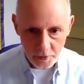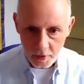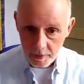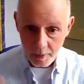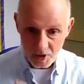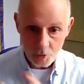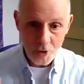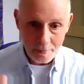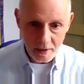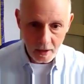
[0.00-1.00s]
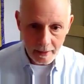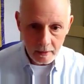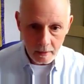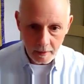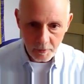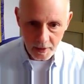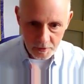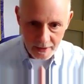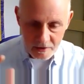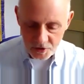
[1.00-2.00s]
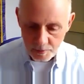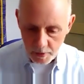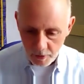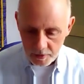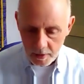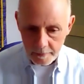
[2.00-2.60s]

that there was a trapped elemental up there, nature spirit.